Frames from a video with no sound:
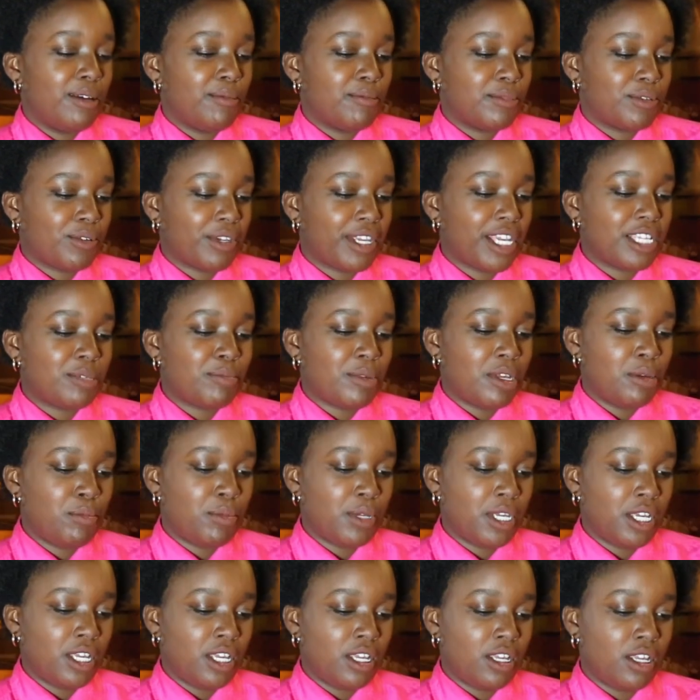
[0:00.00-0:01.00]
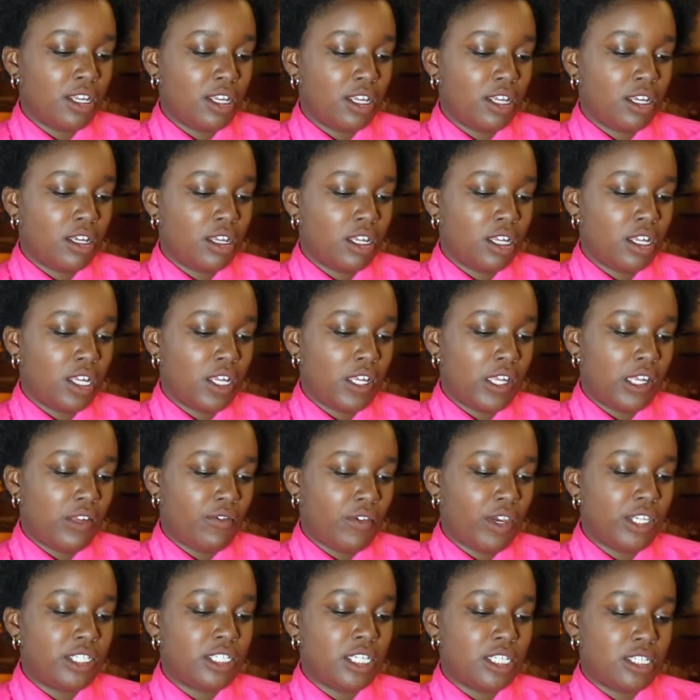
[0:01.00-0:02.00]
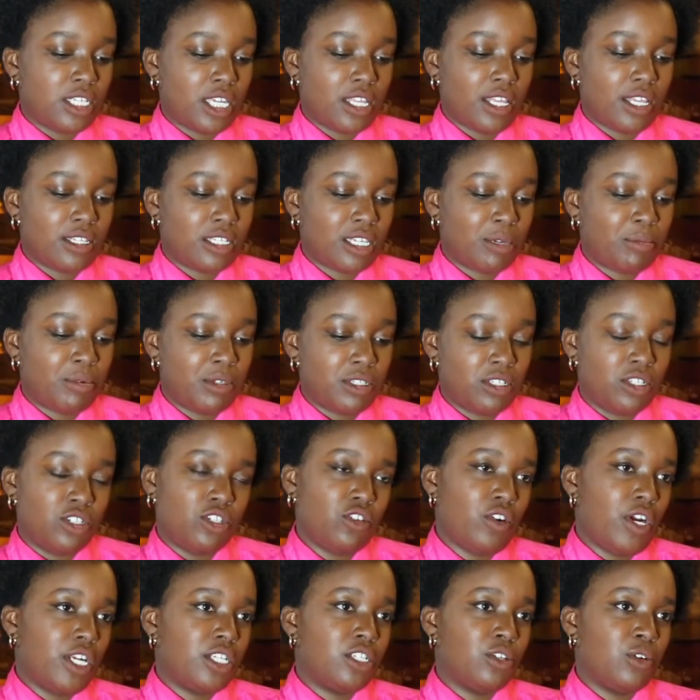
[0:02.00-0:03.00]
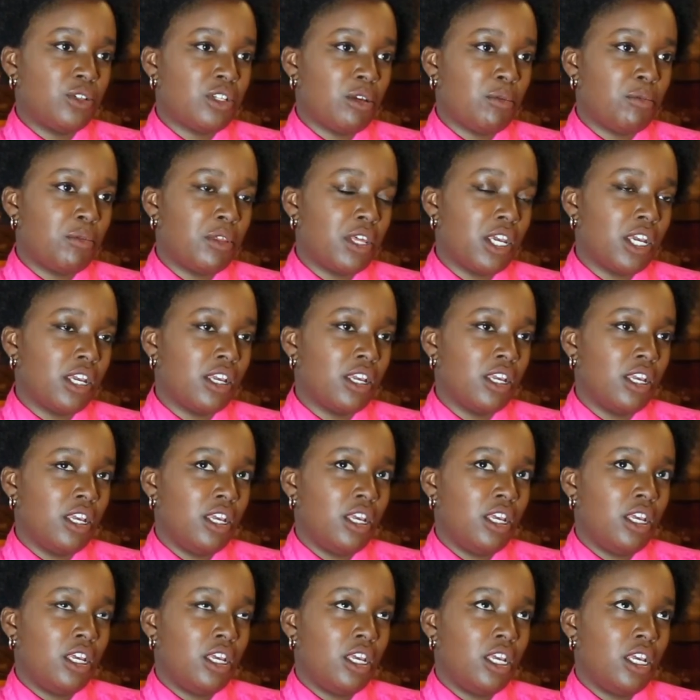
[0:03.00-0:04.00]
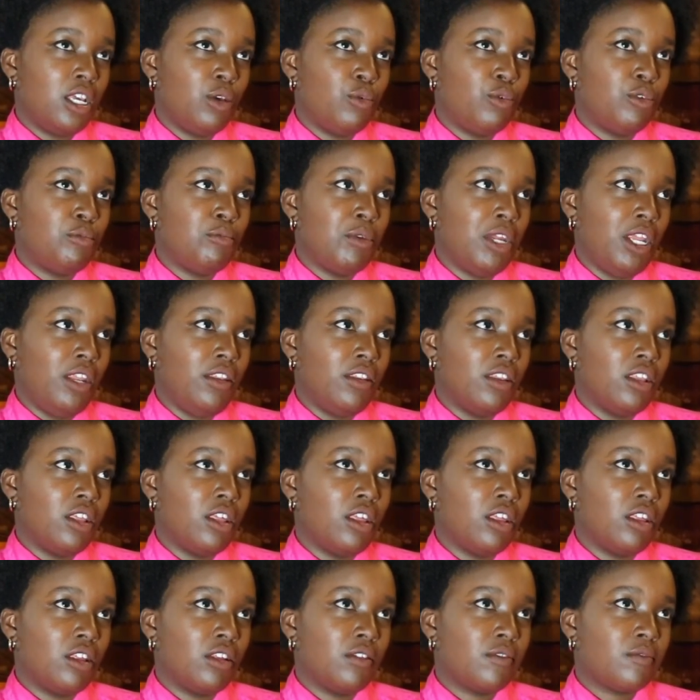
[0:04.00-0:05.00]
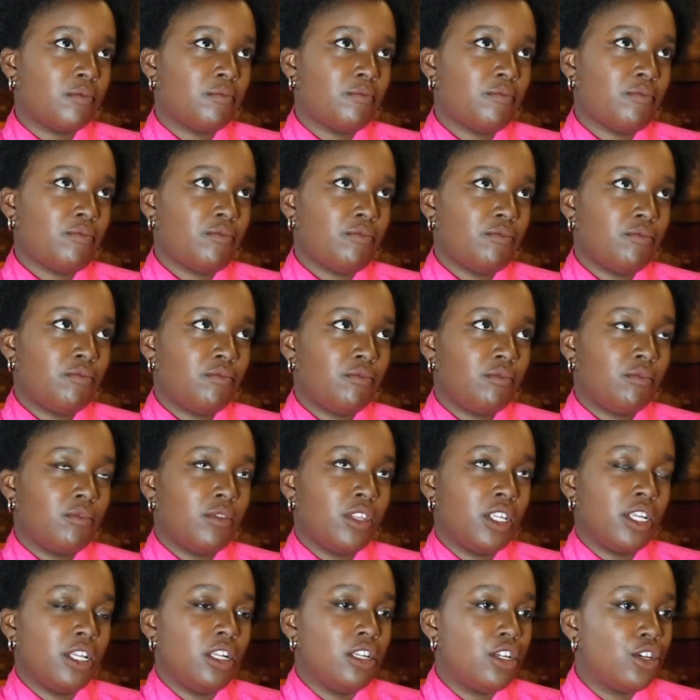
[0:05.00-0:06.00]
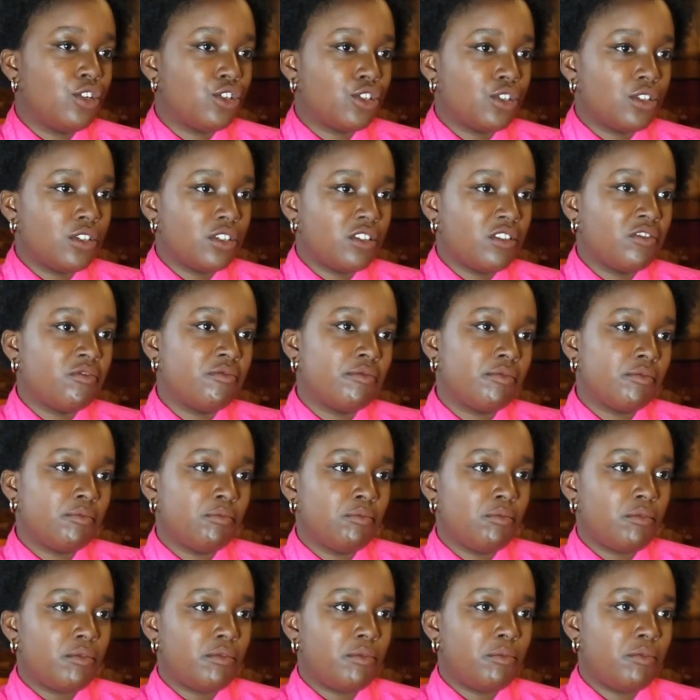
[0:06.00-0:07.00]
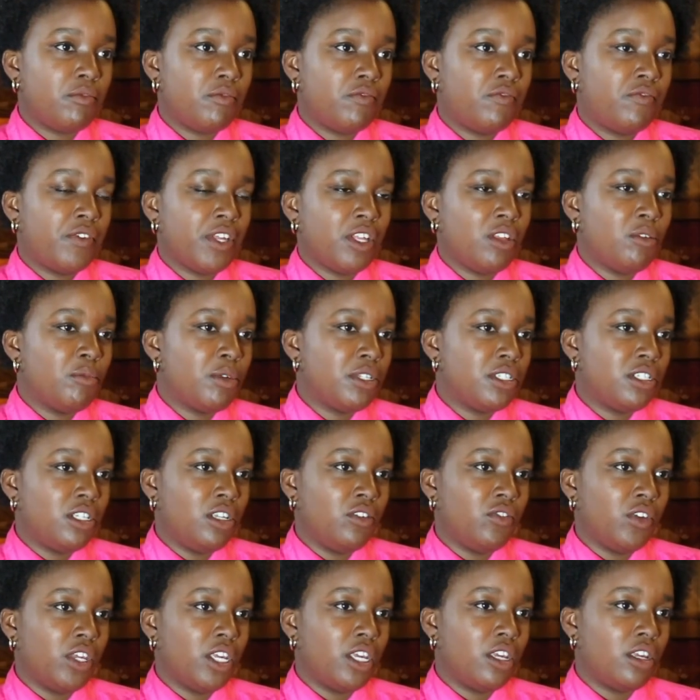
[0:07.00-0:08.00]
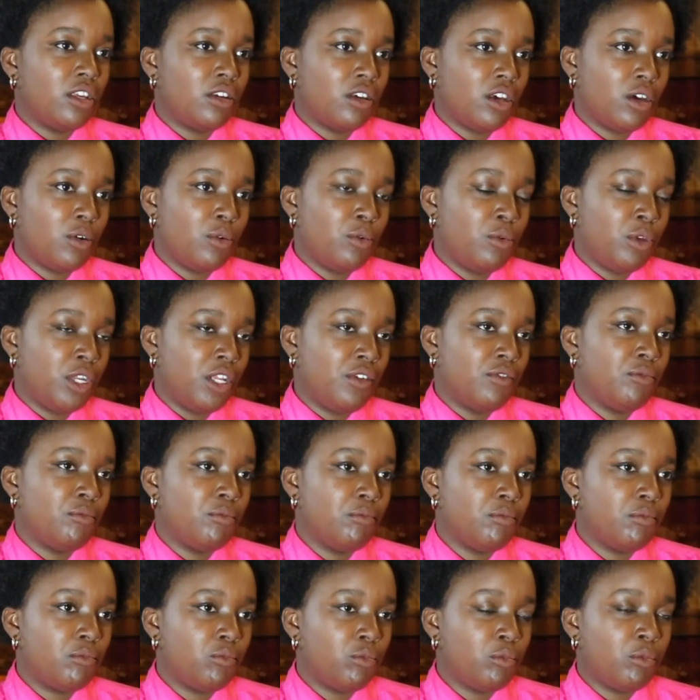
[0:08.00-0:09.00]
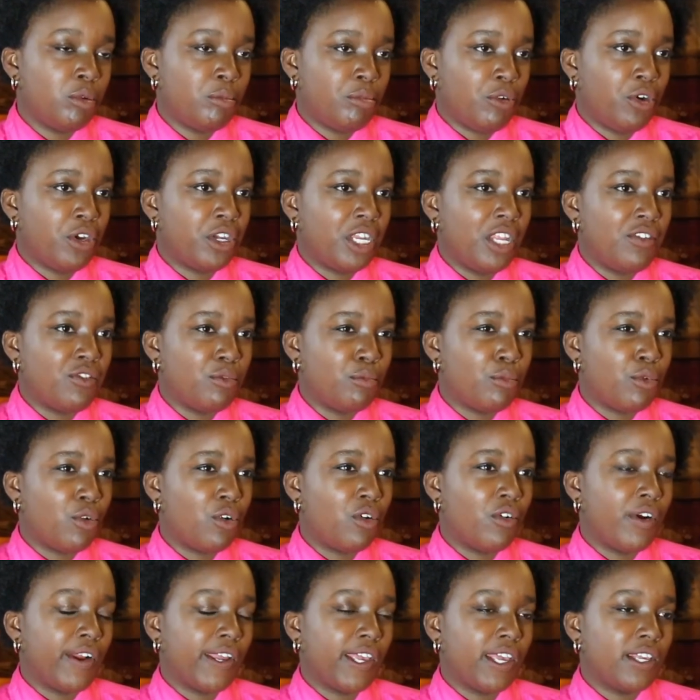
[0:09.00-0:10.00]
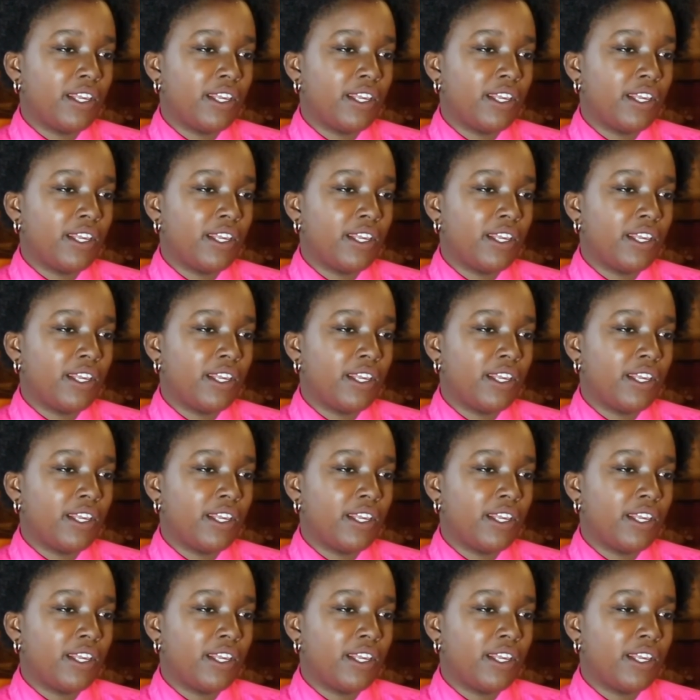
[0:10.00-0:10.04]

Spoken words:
So I guess maybe if I did take that step into directing or something, it would mean that the illusions of film and TV would even be broken even more, I